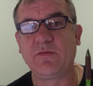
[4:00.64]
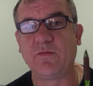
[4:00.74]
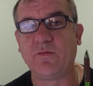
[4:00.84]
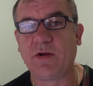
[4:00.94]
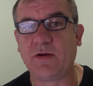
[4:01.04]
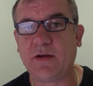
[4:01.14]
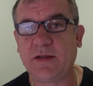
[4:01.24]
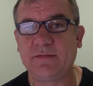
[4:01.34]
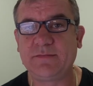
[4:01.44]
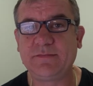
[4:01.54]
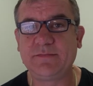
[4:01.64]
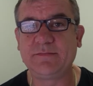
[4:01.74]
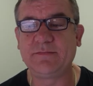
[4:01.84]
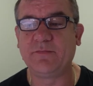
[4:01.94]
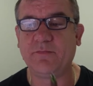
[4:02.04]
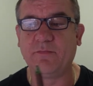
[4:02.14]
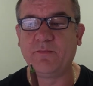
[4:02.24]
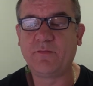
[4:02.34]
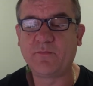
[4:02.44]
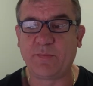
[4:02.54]
When I
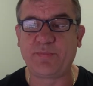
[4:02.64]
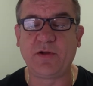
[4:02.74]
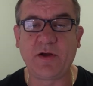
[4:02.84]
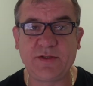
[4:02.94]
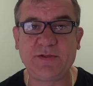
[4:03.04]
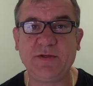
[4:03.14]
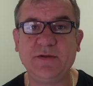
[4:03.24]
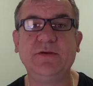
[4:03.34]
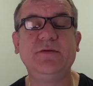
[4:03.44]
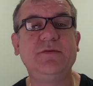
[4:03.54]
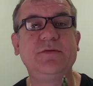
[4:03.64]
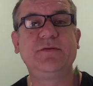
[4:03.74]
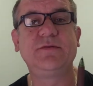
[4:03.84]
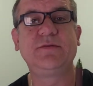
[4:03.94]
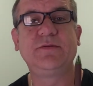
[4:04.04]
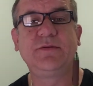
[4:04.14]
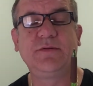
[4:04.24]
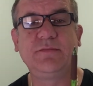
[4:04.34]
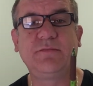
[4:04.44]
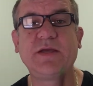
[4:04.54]
reply to you,
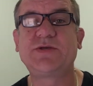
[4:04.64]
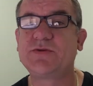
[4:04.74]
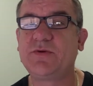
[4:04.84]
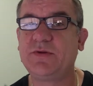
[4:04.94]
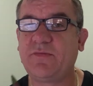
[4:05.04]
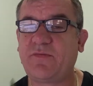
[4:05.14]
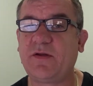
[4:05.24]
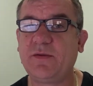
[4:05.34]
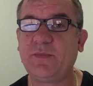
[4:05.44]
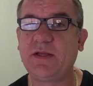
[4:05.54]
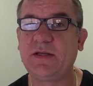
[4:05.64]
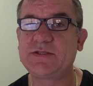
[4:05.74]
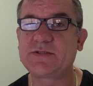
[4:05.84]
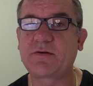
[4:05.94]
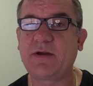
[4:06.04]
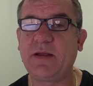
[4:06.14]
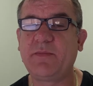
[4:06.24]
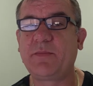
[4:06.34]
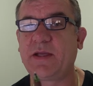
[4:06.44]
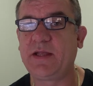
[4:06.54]
make sure to follow me on Instagram.
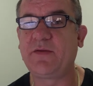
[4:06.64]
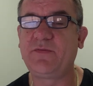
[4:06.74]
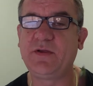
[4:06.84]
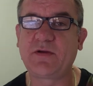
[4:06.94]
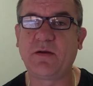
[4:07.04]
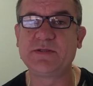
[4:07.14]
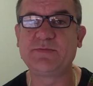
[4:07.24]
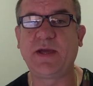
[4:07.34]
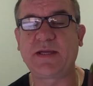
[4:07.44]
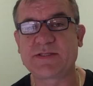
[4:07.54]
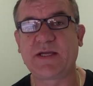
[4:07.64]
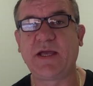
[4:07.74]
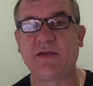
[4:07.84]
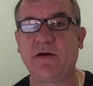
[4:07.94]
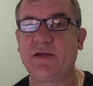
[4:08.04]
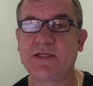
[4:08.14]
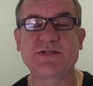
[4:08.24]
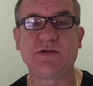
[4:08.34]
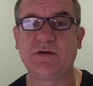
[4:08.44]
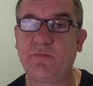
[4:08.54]
I'm getting a few comments back saying, oh yes
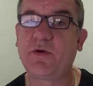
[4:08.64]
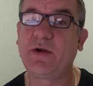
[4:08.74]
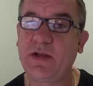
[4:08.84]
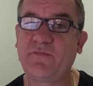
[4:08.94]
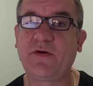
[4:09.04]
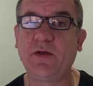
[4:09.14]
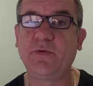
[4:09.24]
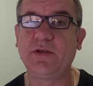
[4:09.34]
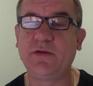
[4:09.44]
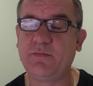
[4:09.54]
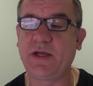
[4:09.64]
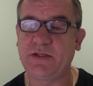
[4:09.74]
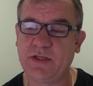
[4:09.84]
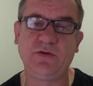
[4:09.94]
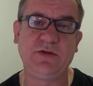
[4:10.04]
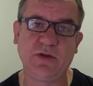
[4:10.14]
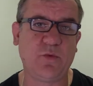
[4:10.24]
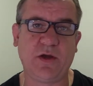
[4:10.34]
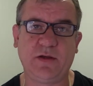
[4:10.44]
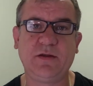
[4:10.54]
sir, I'm already following you, but you
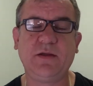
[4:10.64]
weren't.